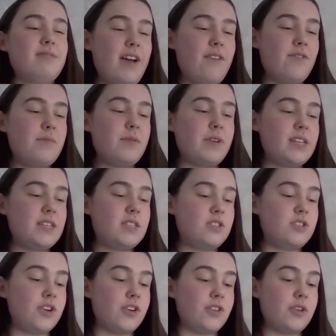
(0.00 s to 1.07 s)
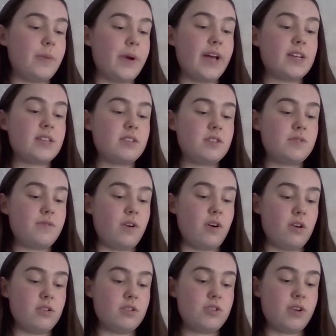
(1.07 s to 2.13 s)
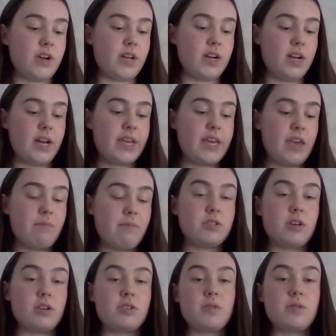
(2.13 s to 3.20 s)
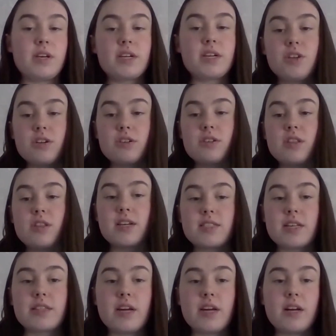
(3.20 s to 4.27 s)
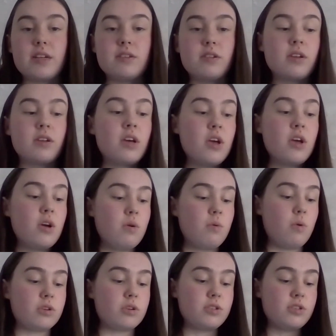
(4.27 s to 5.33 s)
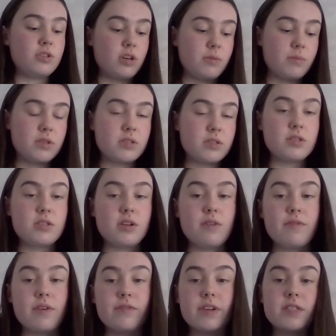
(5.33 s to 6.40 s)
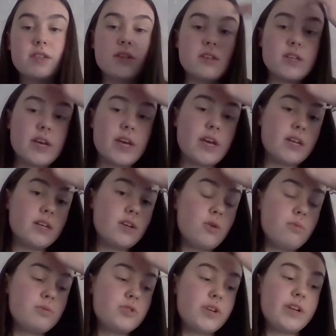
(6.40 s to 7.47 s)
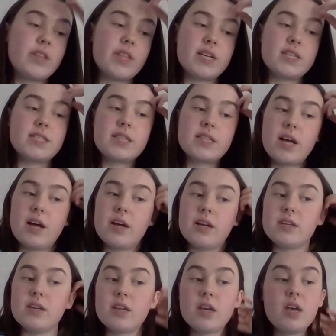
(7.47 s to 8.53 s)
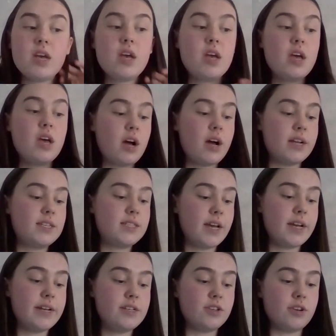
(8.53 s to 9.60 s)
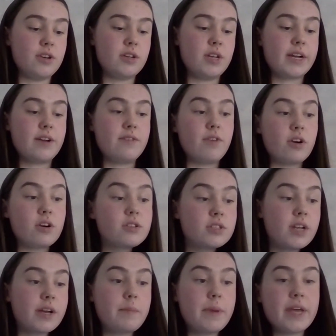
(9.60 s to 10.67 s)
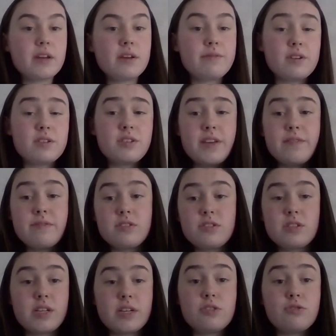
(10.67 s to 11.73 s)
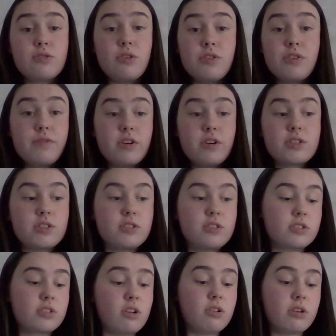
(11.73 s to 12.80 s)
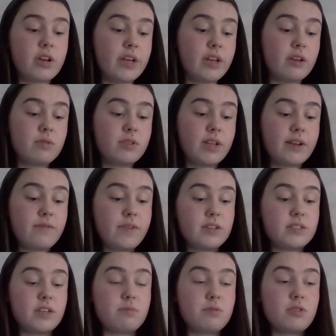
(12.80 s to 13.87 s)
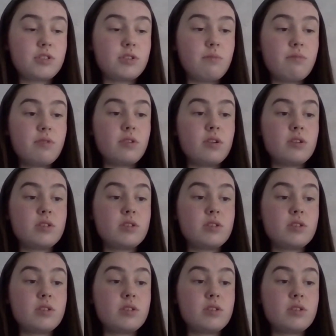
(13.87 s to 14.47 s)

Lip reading: everybody's doing their best as far as trying to like keep in touch with like church and things like that, and watching sermons and stuff every Sunday and Hope Street and things like that. And I'd say doing like a verse, like painting a verse, even just like drawing a verse and just colouring it in with like felt tips or something